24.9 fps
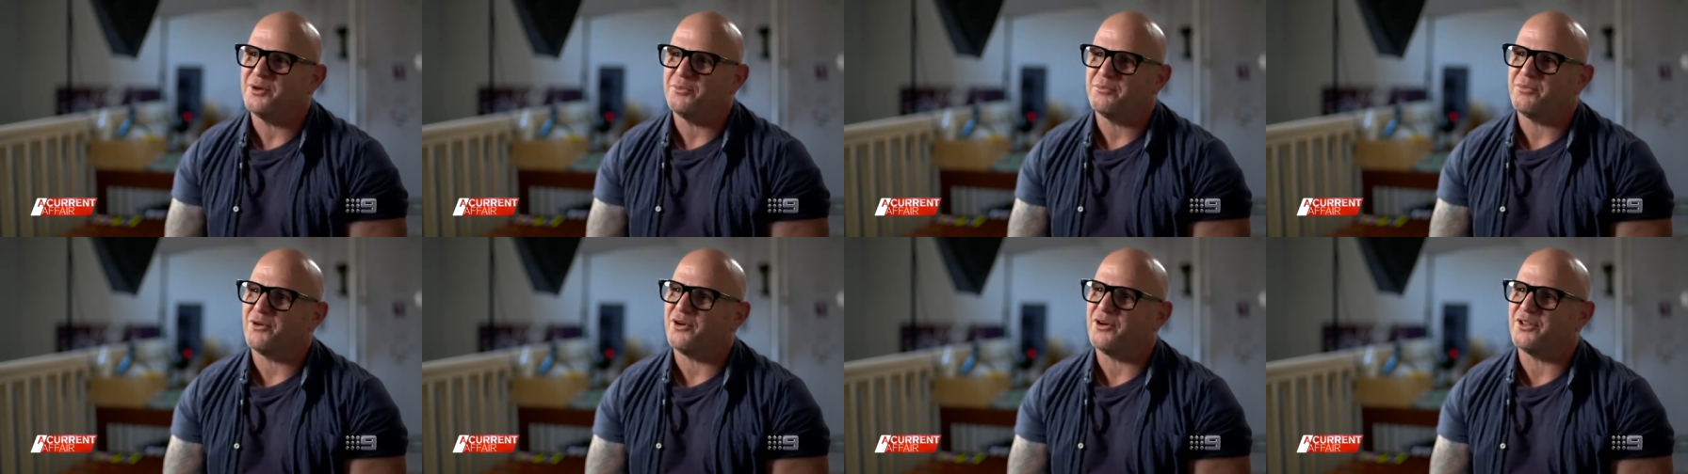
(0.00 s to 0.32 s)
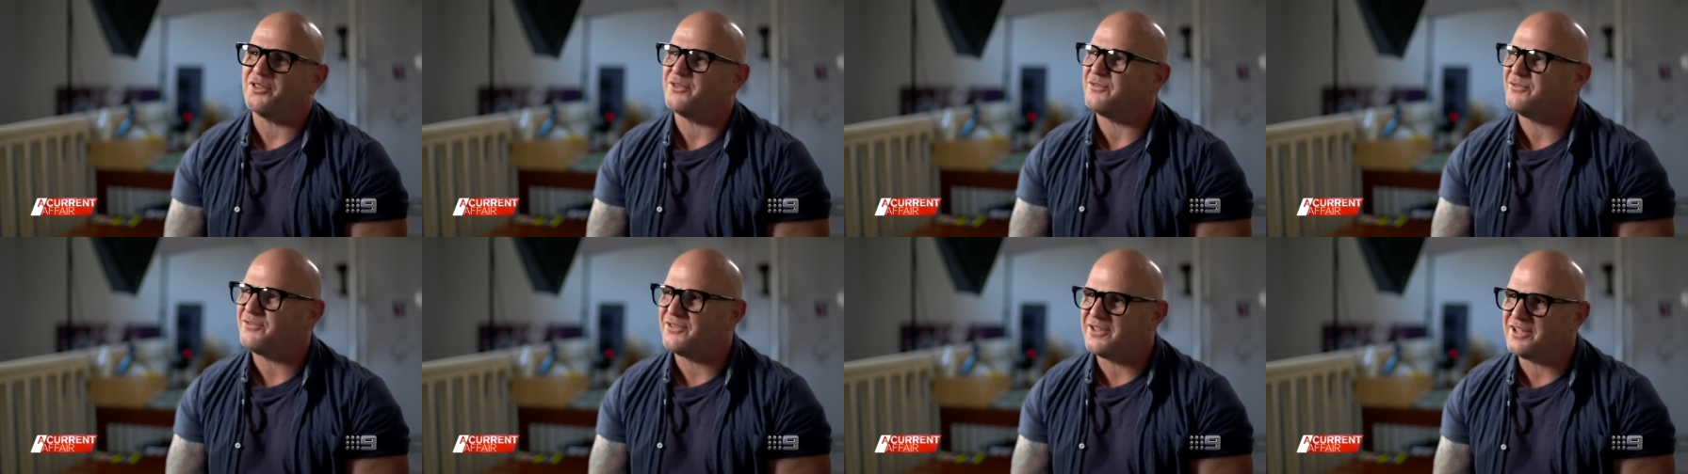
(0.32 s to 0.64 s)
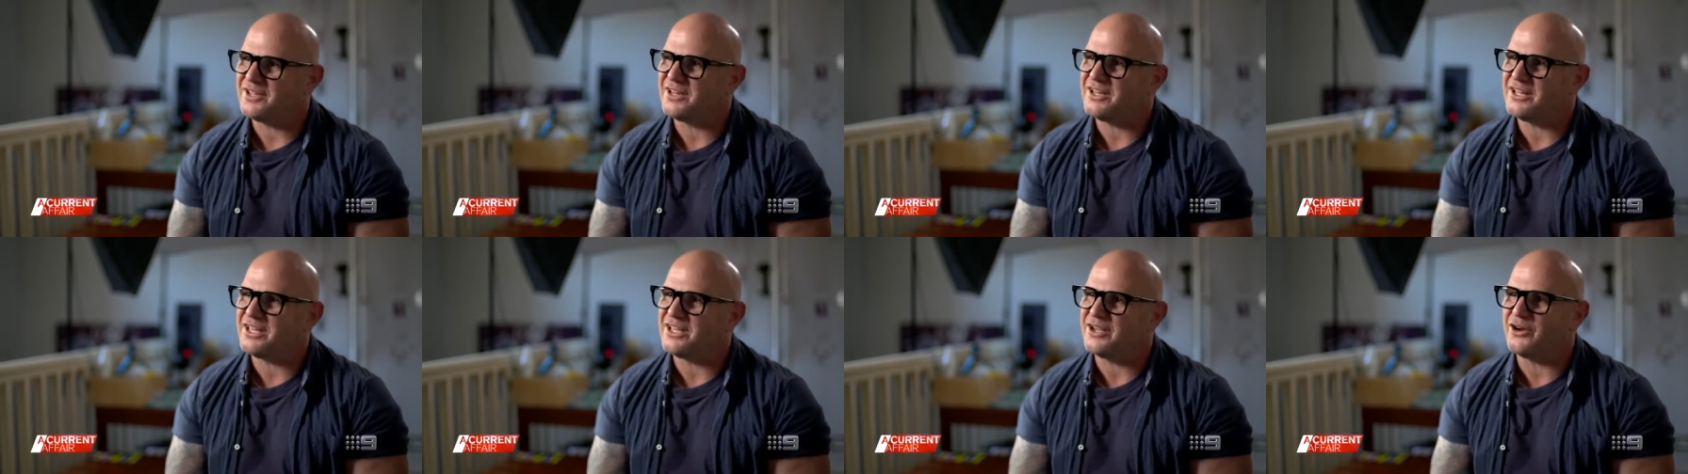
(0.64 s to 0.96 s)
by the
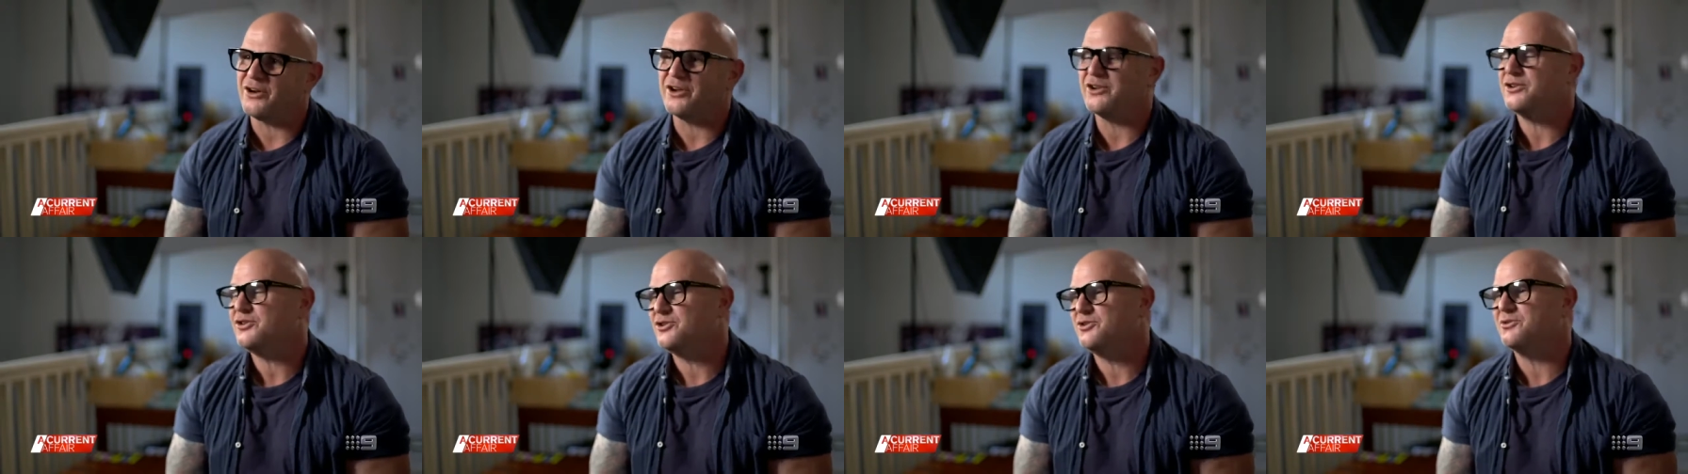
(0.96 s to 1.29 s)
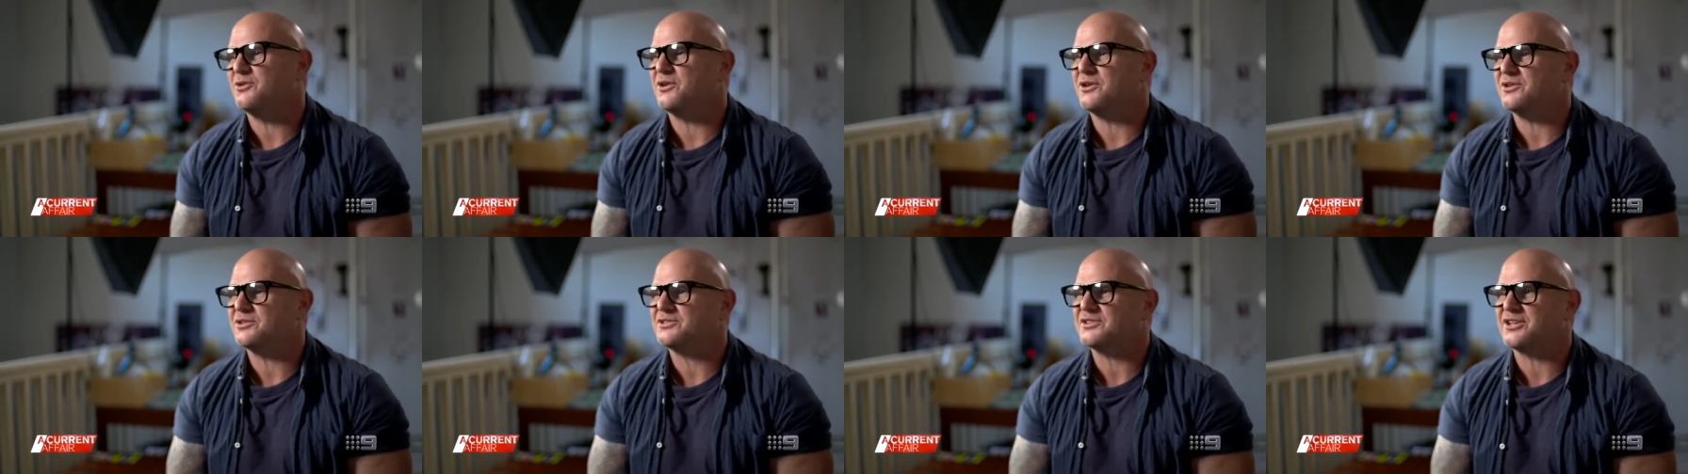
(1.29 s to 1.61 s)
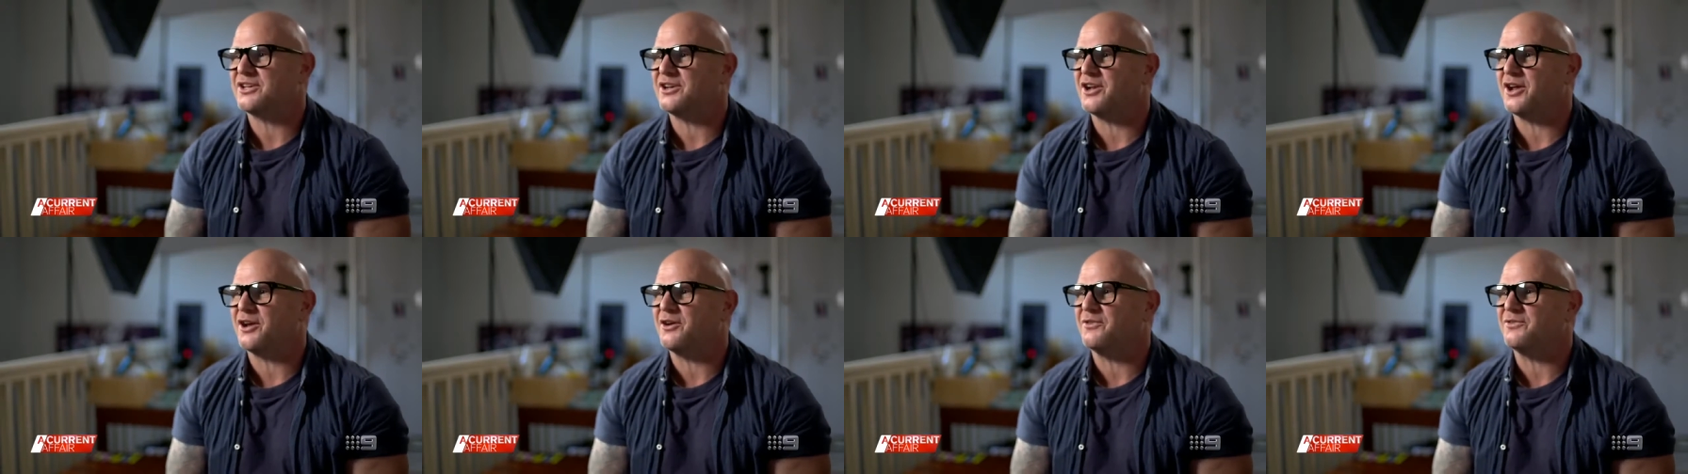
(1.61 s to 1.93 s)
feeling. I knew I was
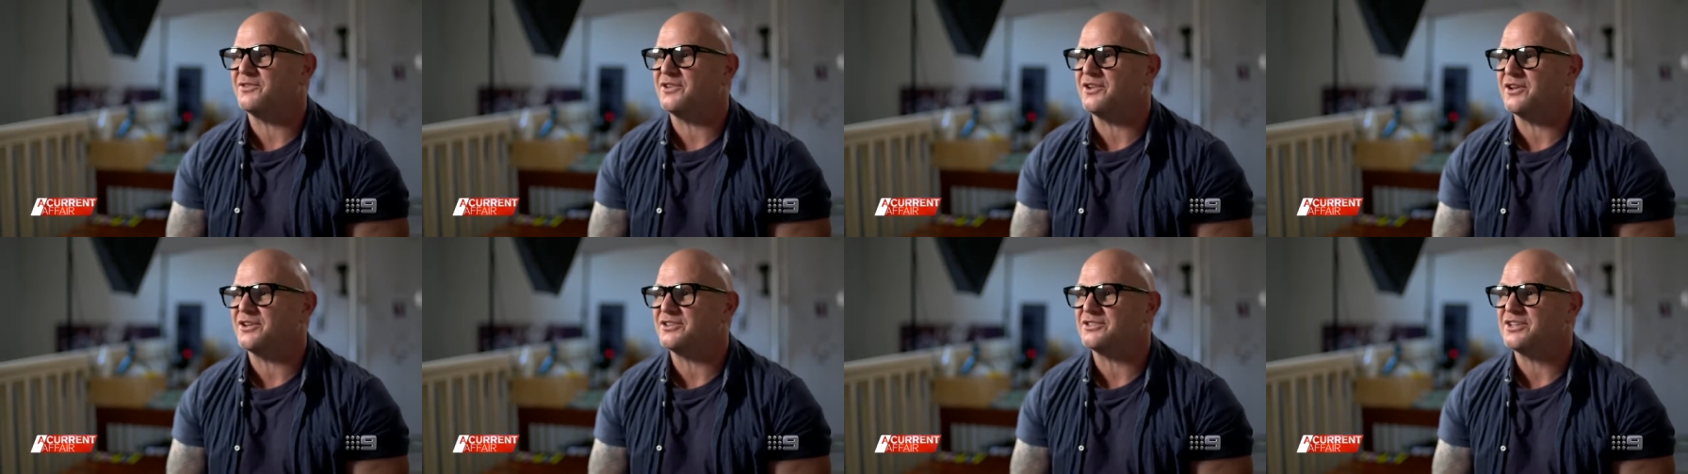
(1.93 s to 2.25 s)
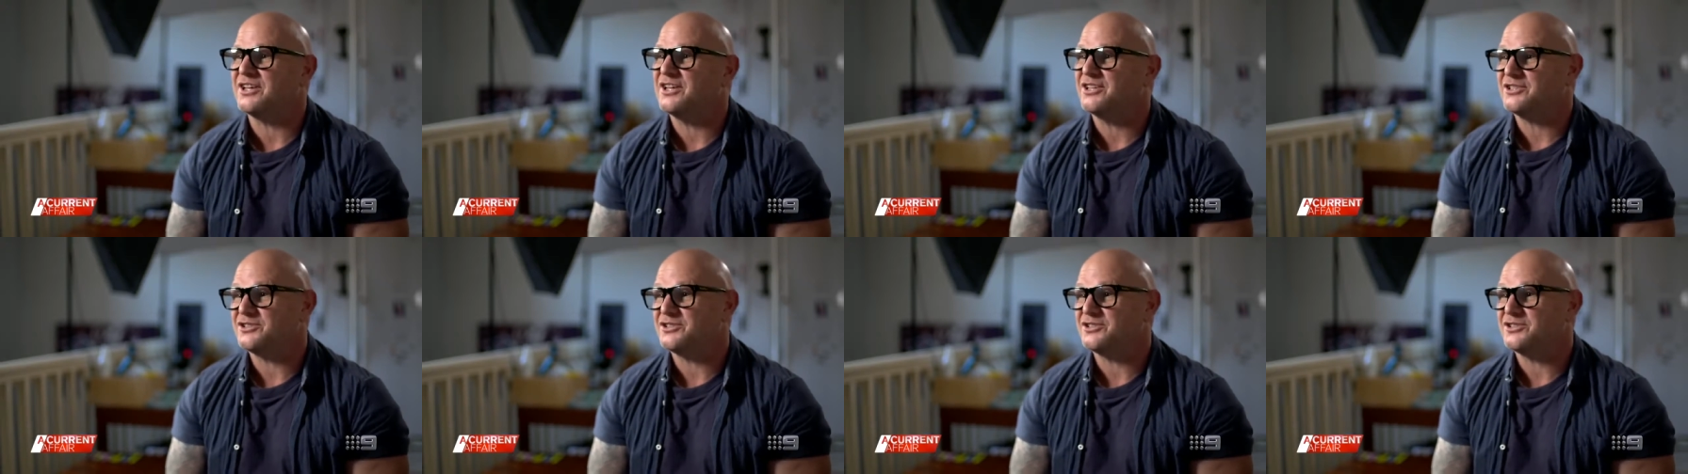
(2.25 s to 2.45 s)
going to overdose.